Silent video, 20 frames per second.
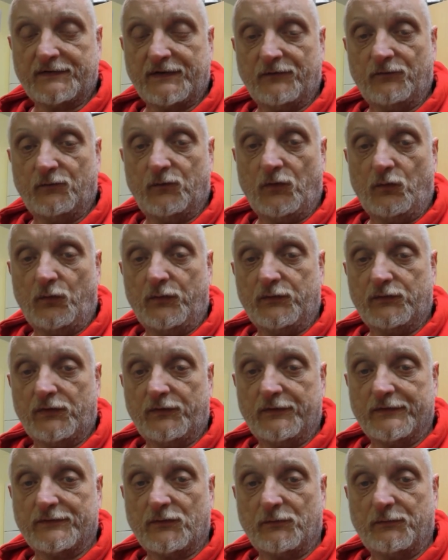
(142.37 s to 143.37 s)
So what we'll
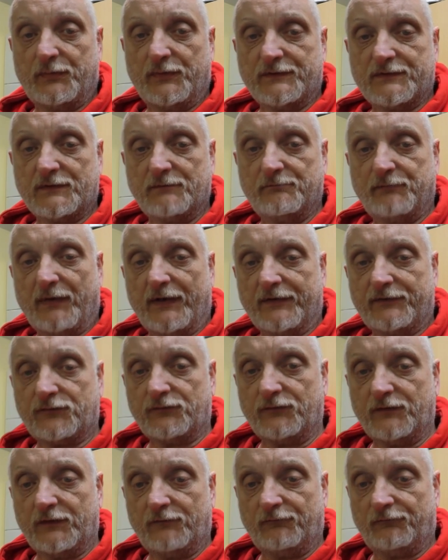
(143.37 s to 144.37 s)
do is we'll put some
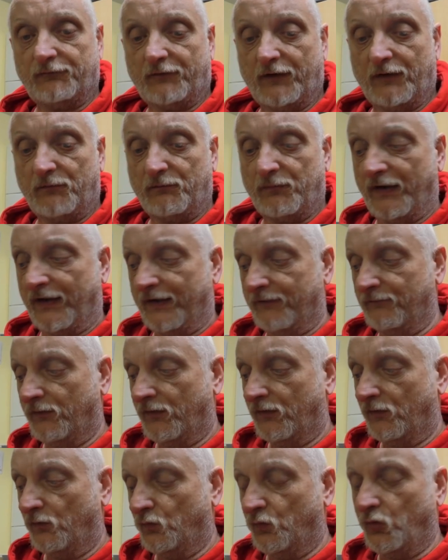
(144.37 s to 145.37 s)
butter in the frying pan,
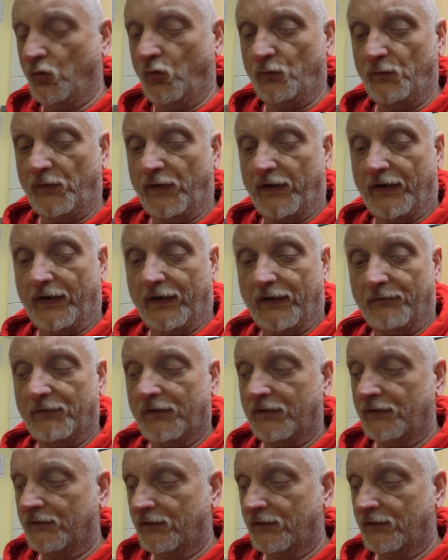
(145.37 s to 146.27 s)
warm that up,